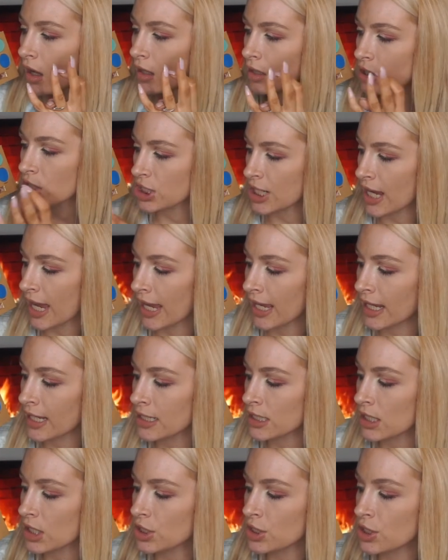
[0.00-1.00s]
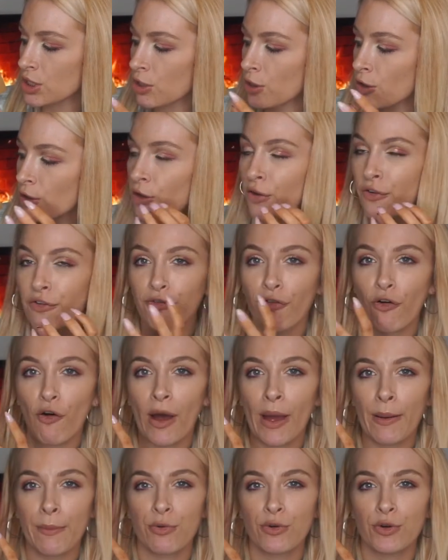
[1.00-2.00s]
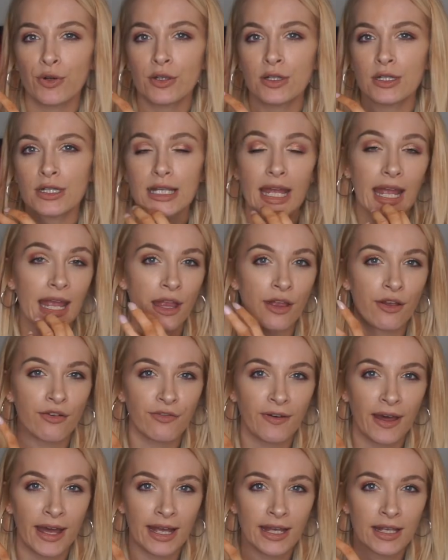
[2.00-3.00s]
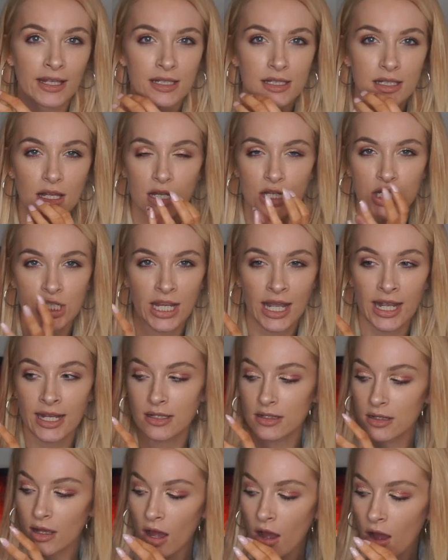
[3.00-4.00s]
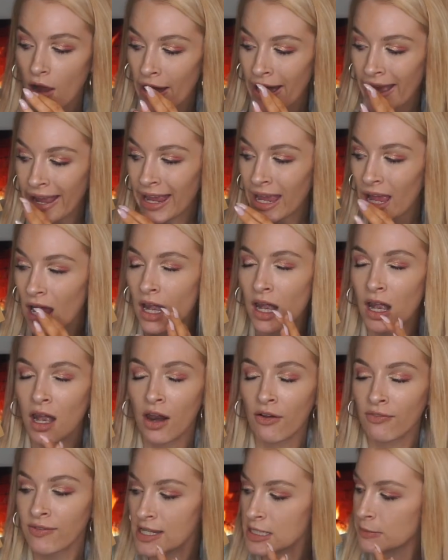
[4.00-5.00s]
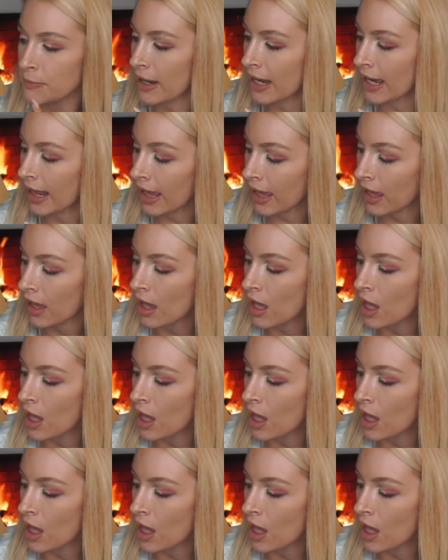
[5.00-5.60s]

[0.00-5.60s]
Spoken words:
shades to your vibrant, in-your-face shades. I love this palette.